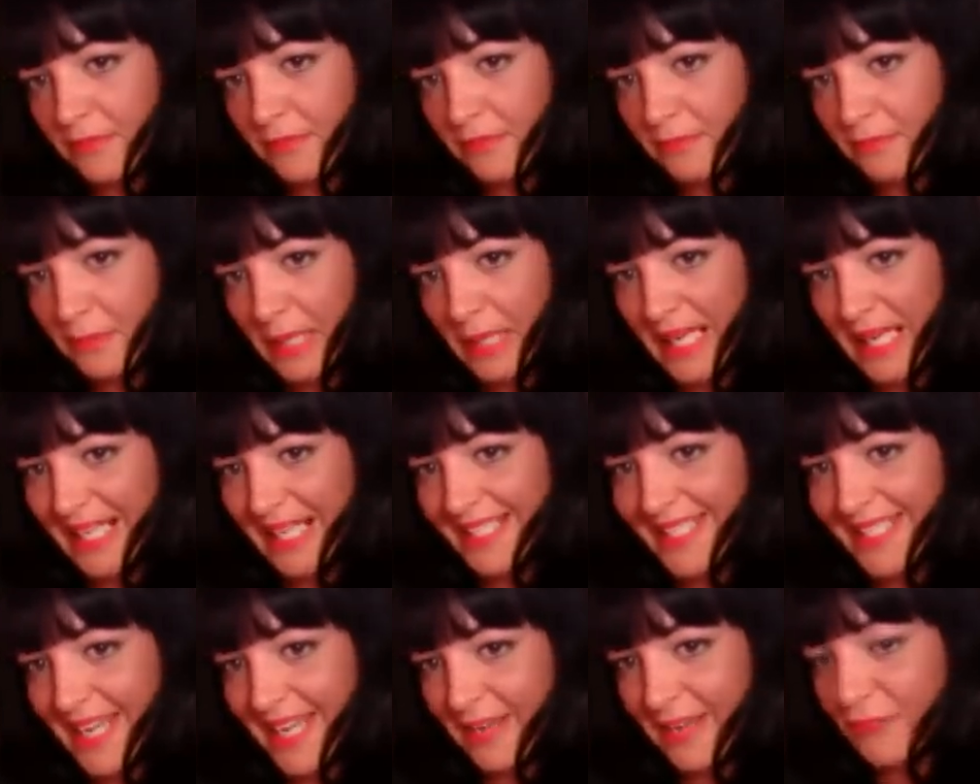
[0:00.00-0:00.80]
play
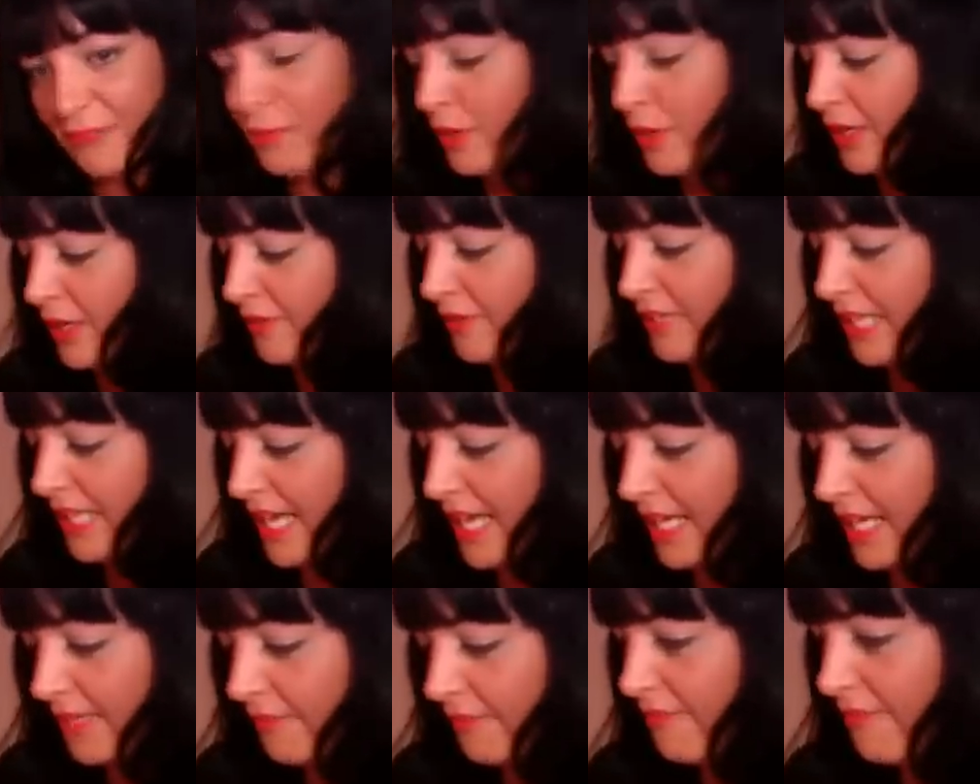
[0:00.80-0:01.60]
safe one, if you
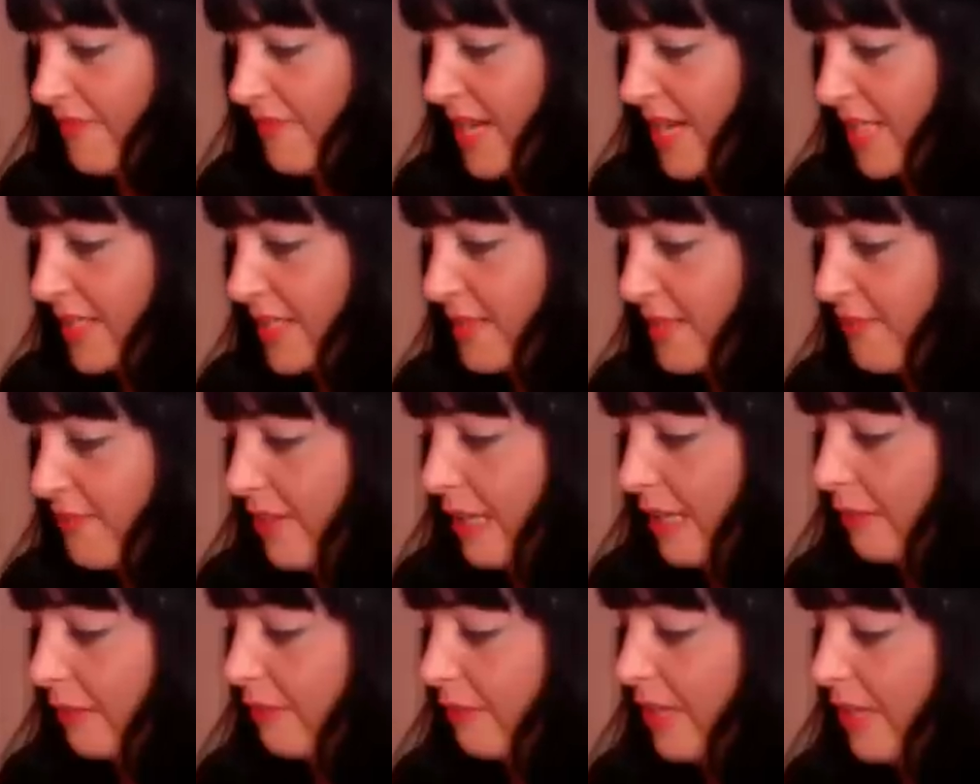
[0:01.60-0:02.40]
like, nice and
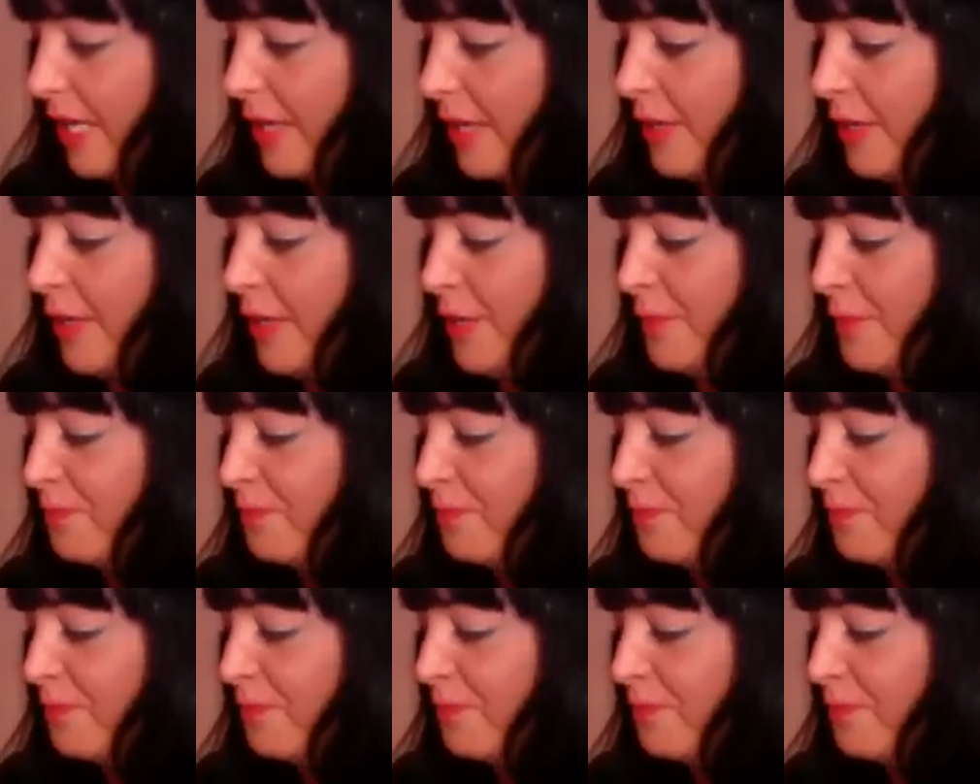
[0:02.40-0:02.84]
velvet.